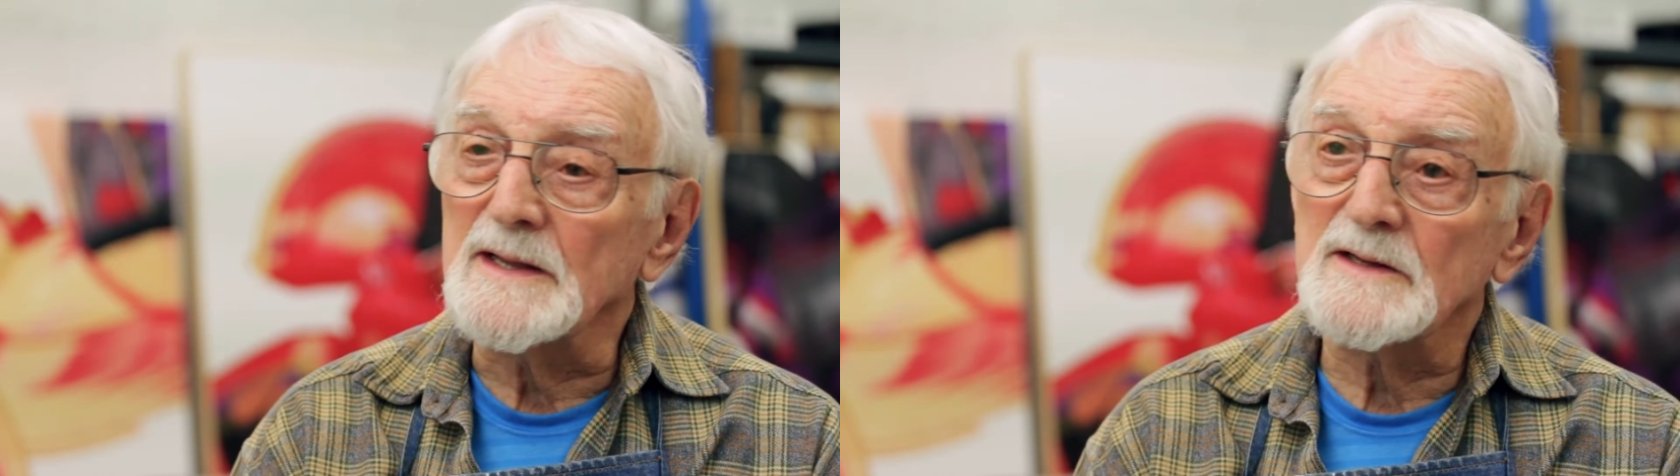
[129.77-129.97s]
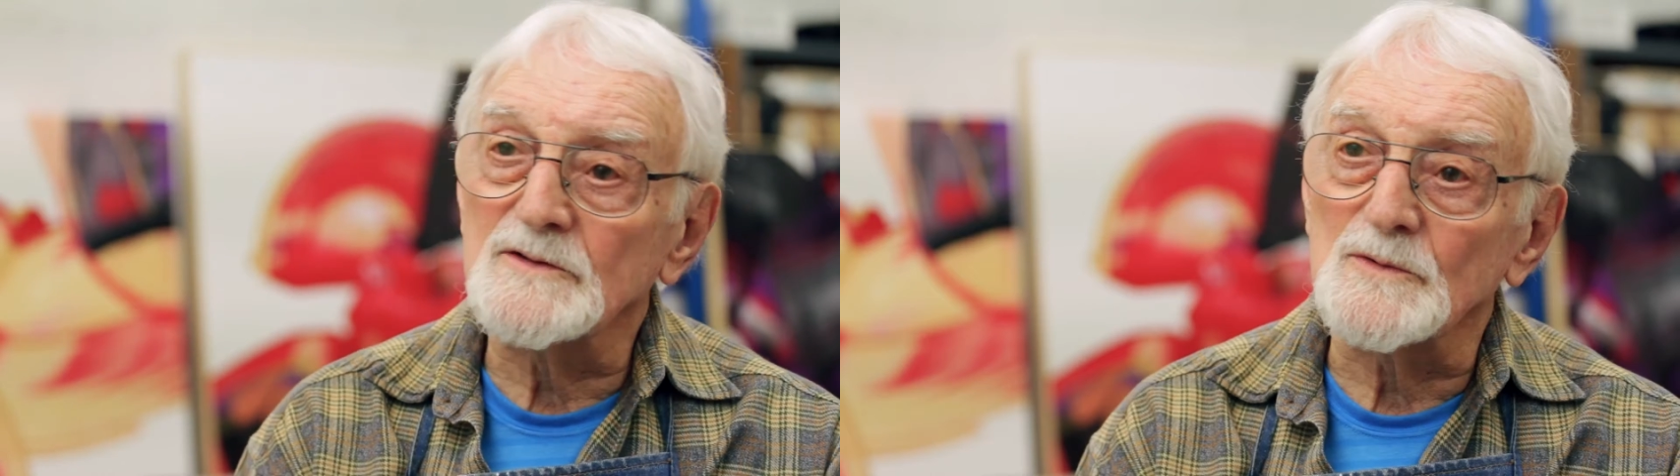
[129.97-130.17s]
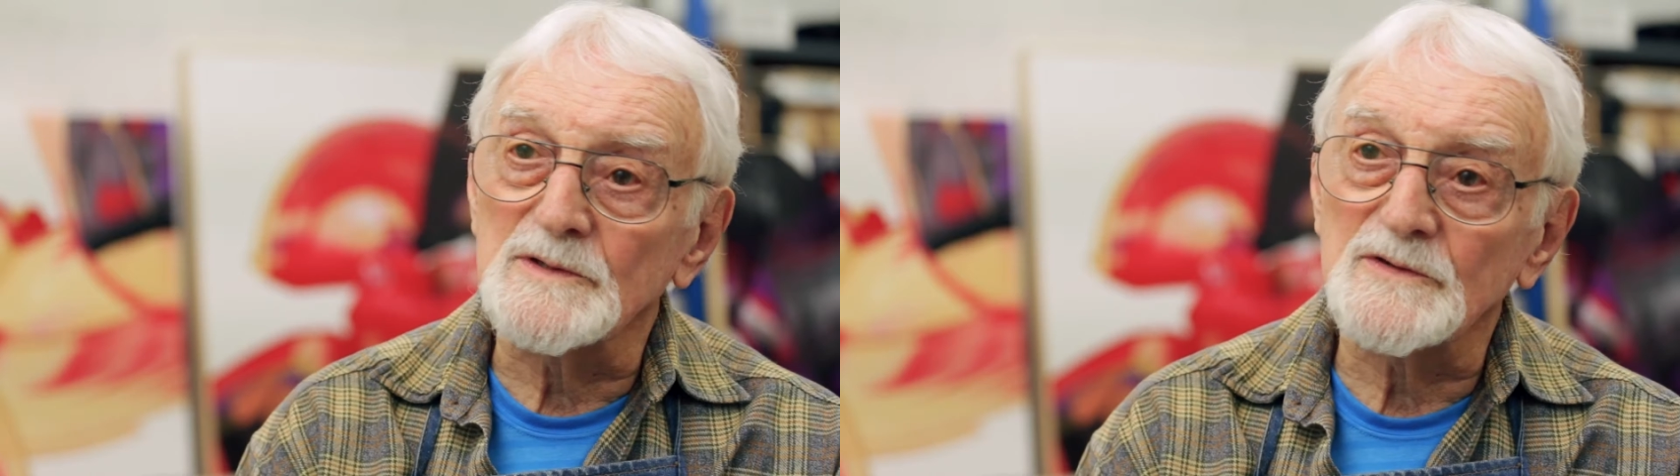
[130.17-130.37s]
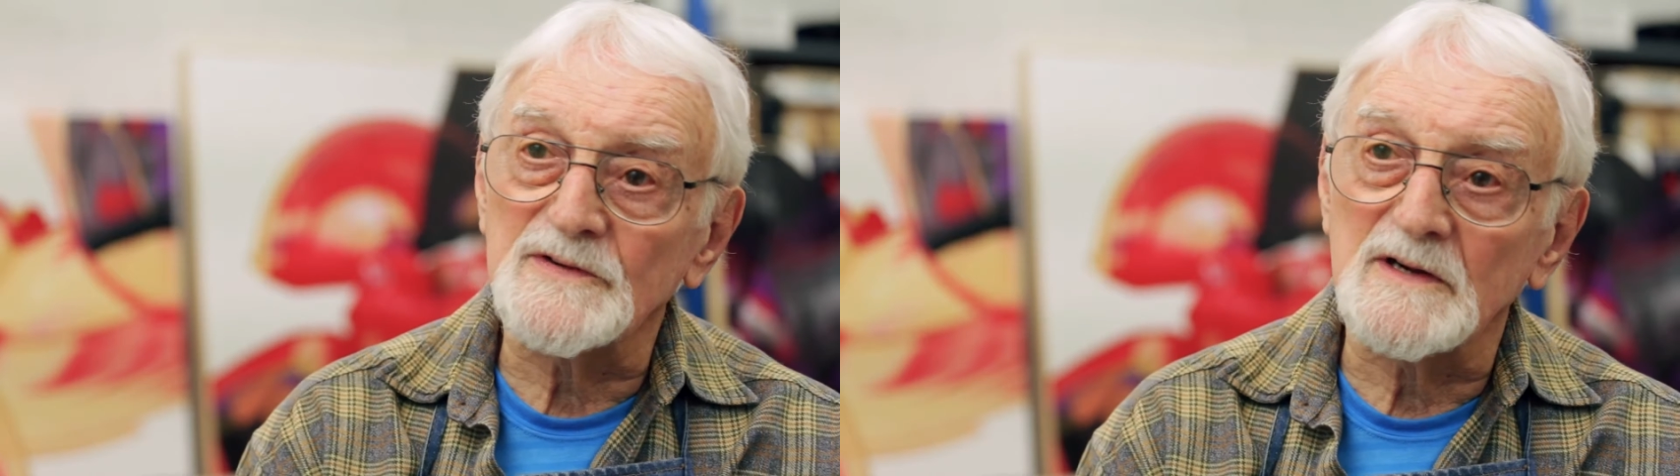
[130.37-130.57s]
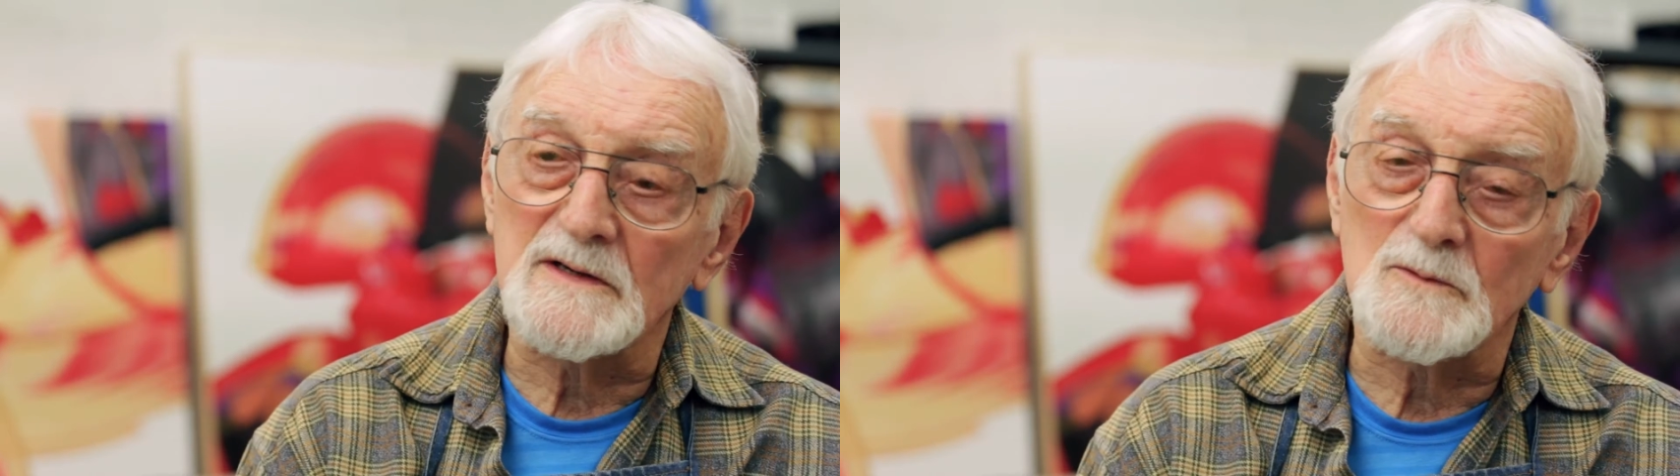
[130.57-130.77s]
I had to
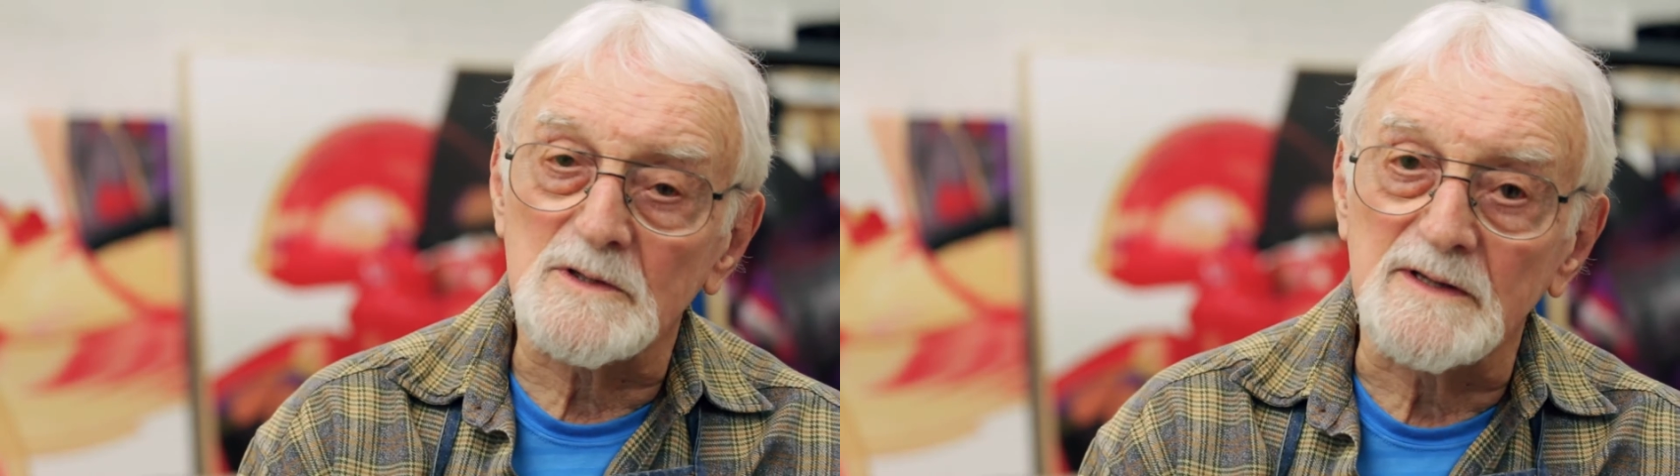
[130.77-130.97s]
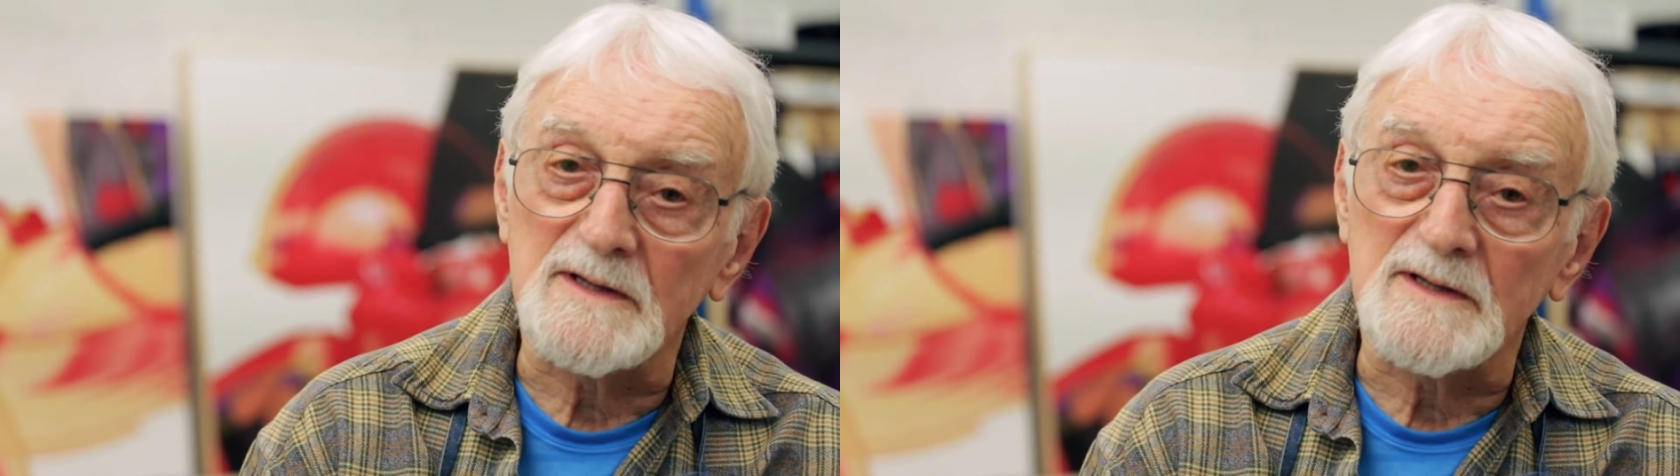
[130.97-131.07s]
understand what